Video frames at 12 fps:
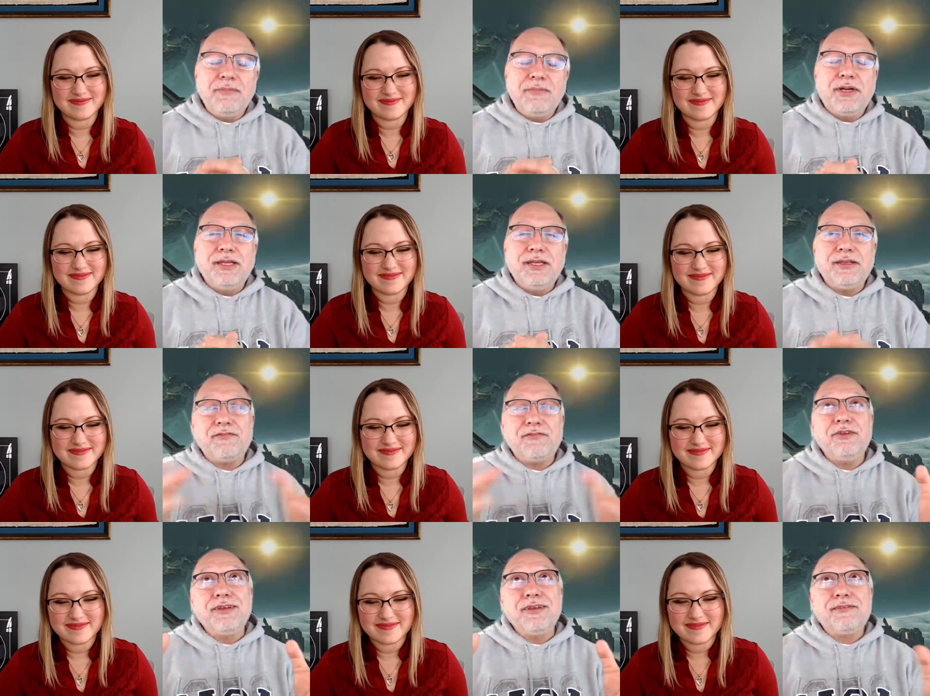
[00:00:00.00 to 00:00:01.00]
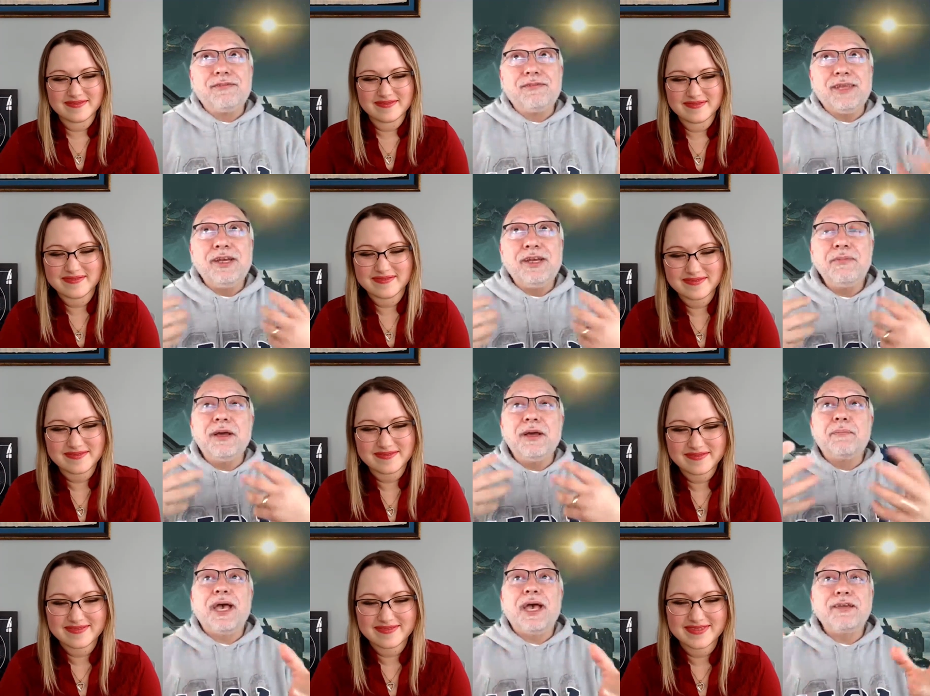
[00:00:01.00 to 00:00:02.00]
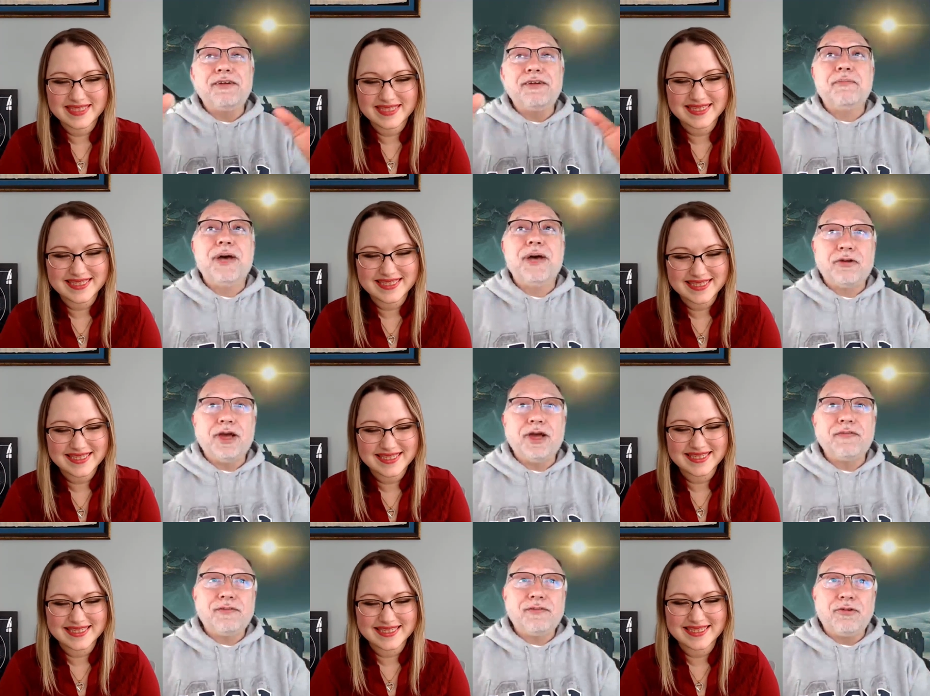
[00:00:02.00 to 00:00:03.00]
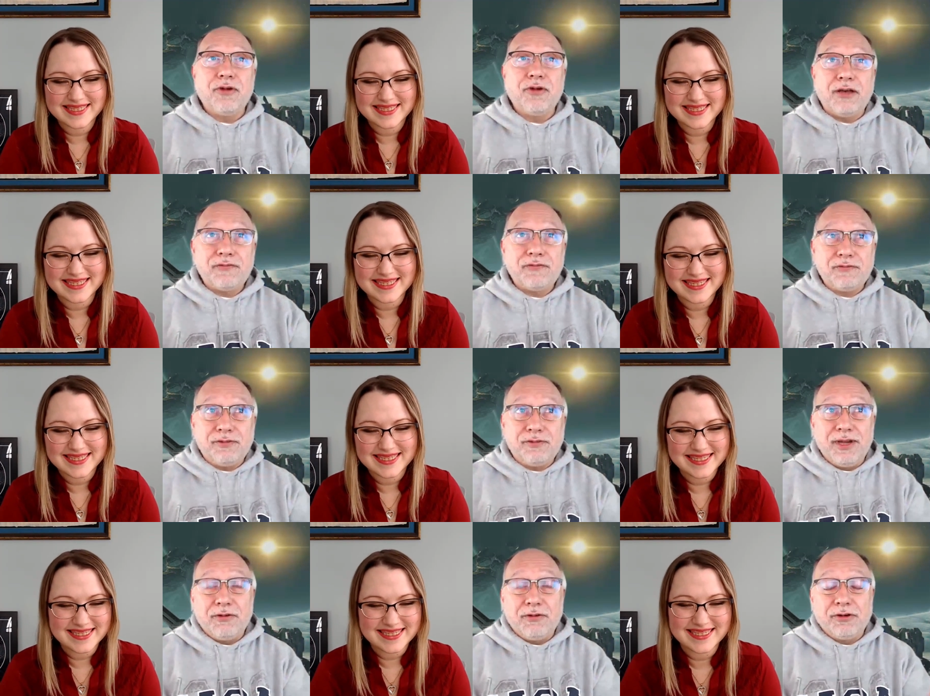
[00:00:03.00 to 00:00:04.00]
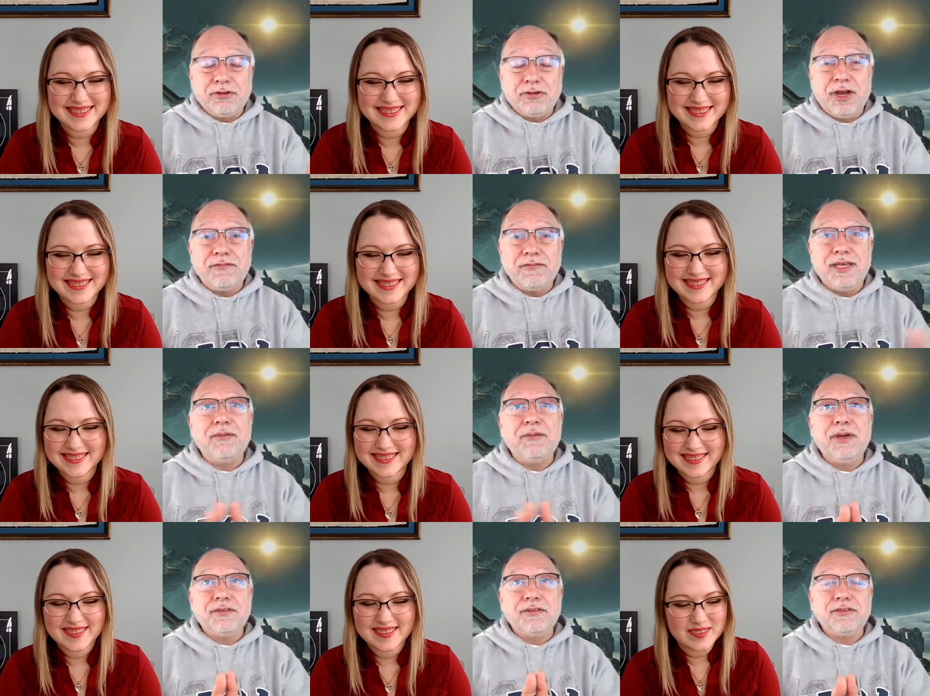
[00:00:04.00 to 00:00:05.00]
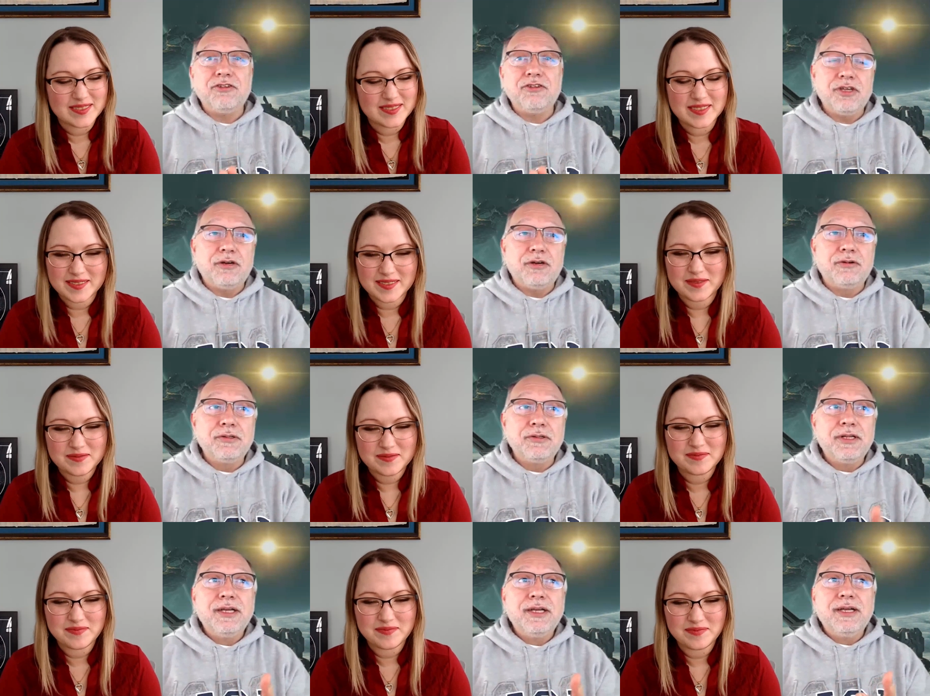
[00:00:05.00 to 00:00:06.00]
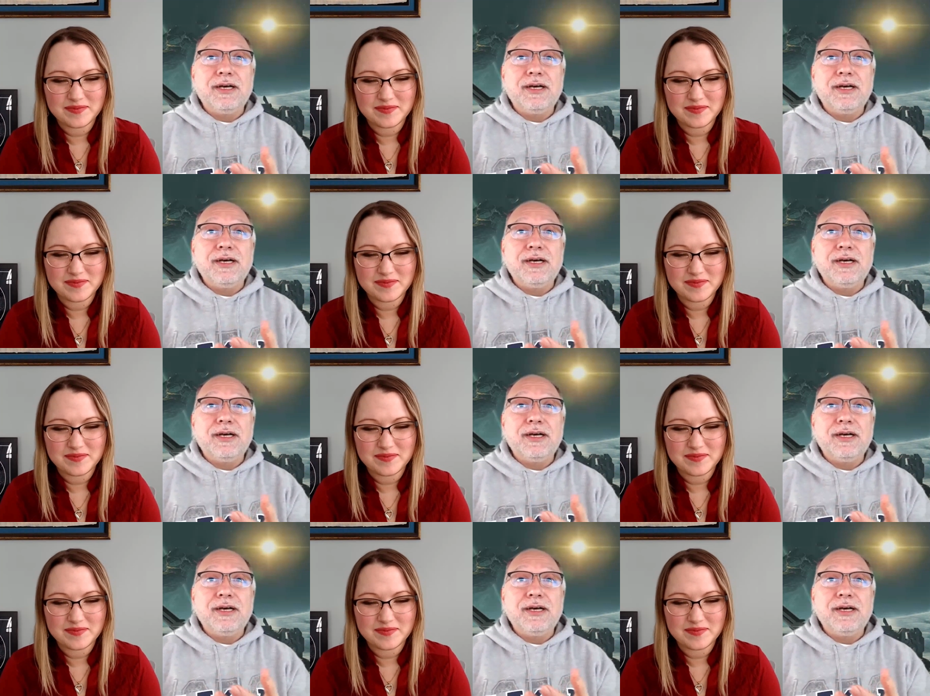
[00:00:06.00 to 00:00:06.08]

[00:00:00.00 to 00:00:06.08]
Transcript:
Speaker 1: anybody, if you can hear me, I'm passionate about graph networks, graph databases in general.